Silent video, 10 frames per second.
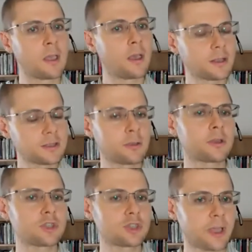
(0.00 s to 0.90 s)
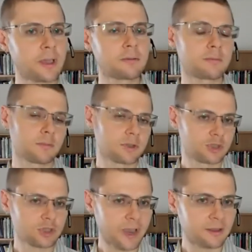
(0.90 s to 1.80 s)
And so you can chat,
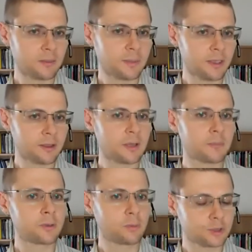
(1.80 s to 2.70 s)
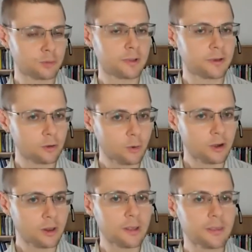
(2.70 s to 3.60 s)
chat at the beginning about what you plan to
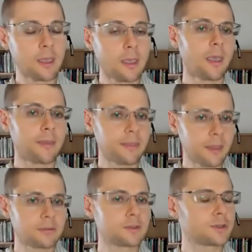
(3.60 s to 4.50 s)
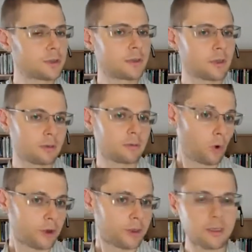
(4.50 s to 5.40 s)
work on. And then during the
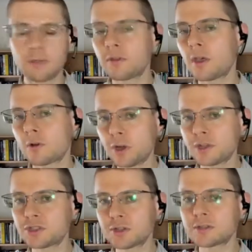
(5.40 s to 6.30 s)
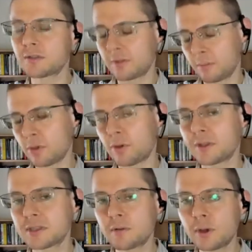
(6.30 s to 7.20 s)
working, if you have questions, if employees
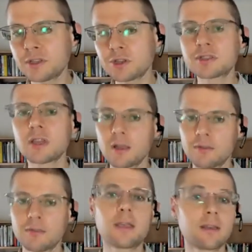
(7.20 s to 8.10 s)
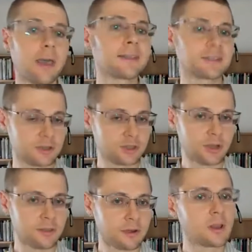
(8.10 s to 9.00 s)
have questions, they can ask each
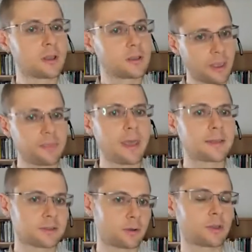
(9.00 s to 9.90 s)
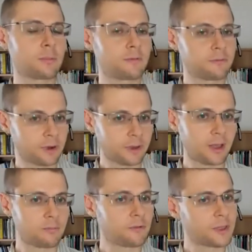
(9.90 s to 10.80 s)
other. And that's going to be very
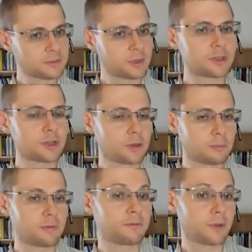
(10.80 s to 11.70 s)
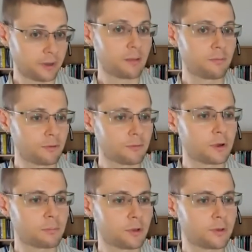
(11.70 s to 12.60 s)
helpful. That's been shown to be very helpful for
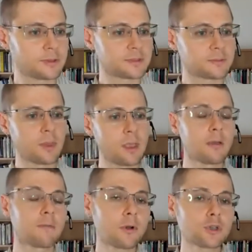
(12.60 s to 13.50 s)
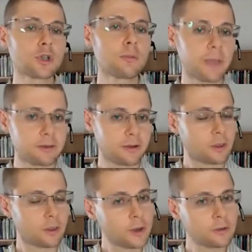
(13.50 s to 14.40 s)
employees. Virtual mentor,
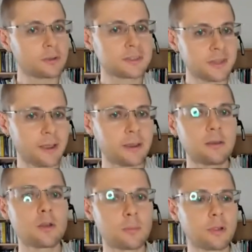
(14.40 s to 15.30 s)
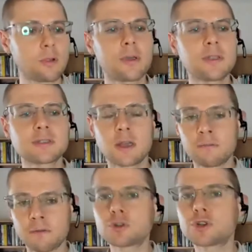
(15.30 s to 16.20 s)
you want to assign your employees a
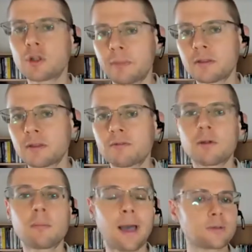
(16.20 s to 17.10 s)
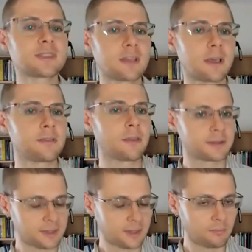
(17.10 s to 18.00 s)
virtual mentor from outside their
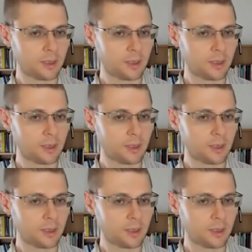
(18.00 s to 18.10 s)
team.